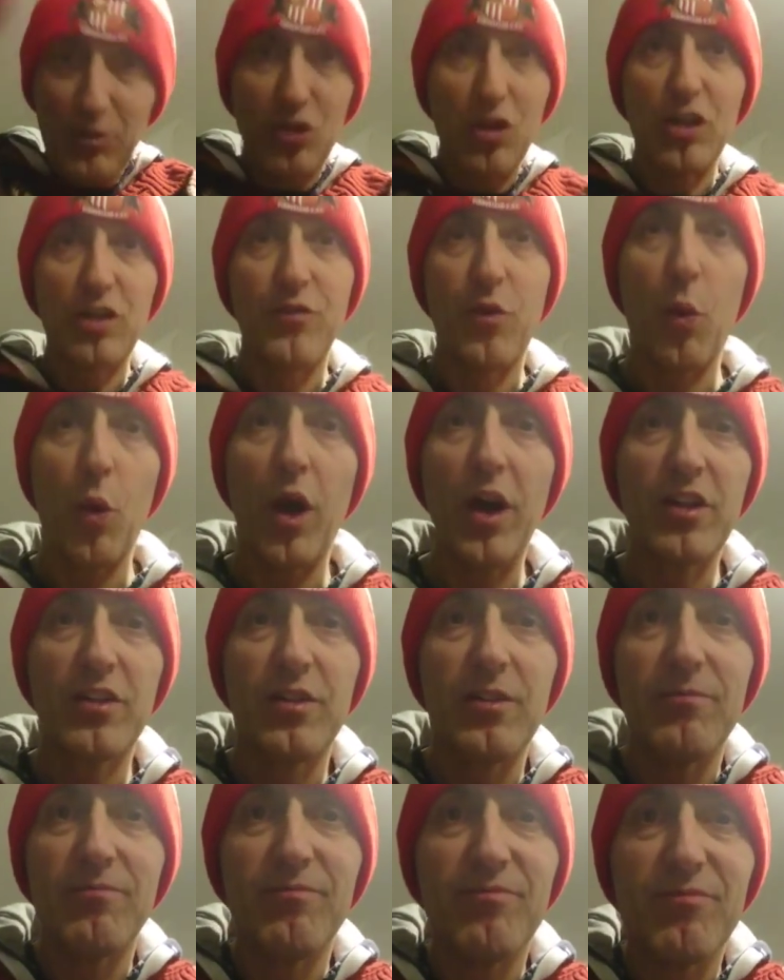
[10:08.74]
just lost for
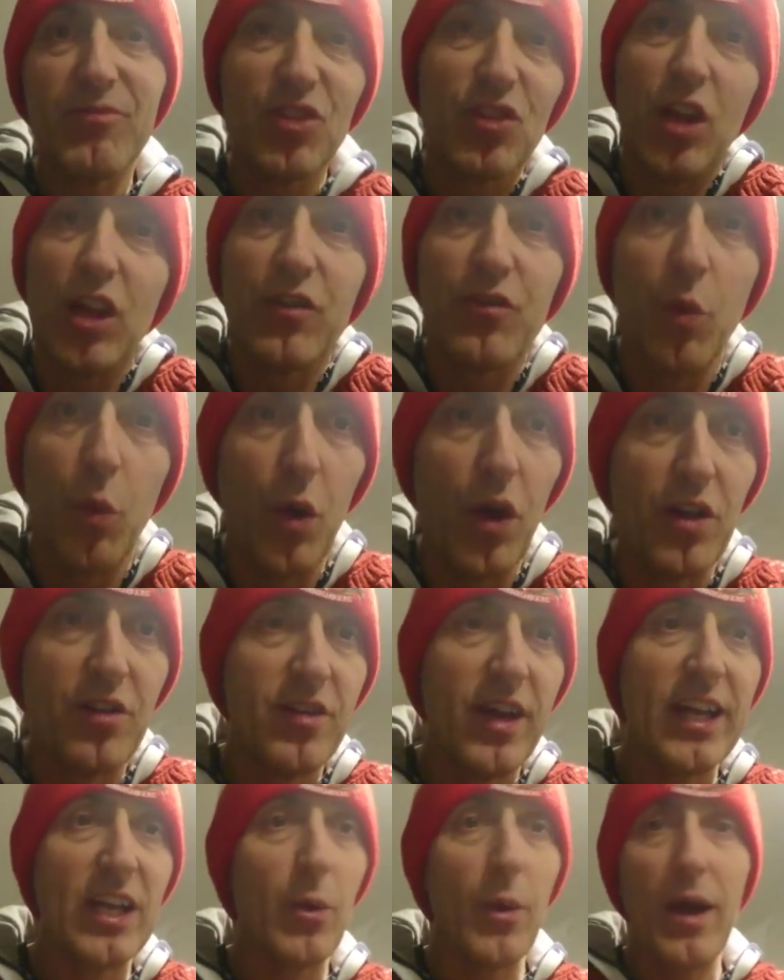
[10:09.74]
words. Just lost for
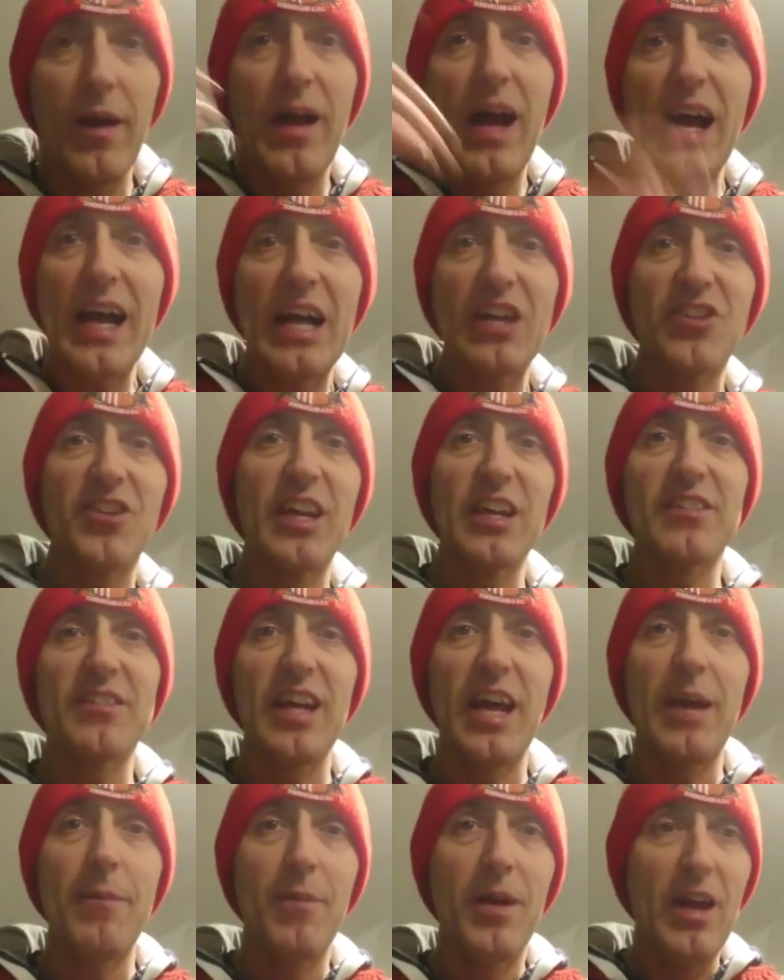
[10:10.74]
words. Anyway, catch you next
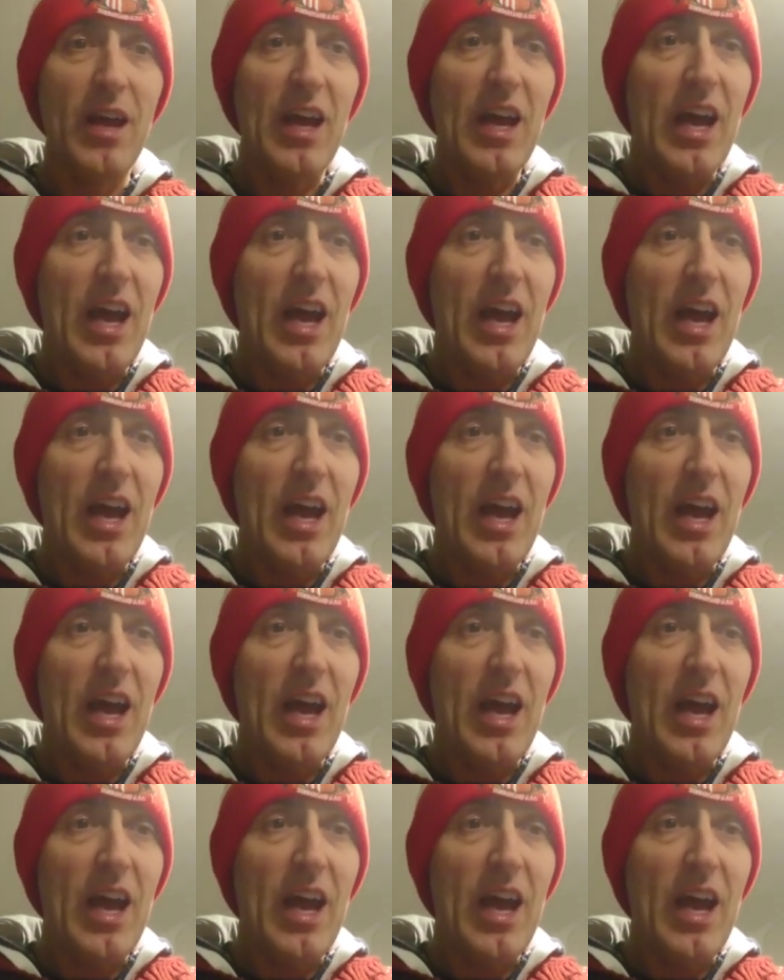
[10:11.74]
time.